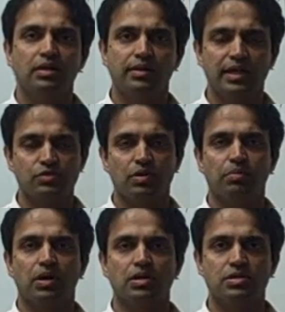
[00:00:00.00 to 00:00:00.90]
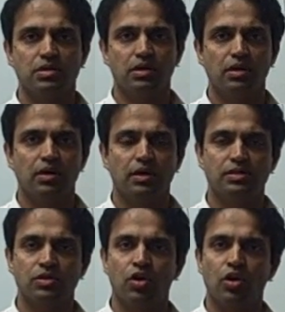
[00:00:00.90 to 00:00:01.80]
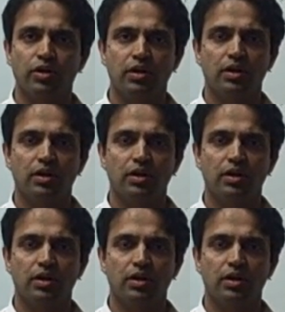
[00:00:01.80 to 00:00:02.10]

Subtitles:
The next webcast is on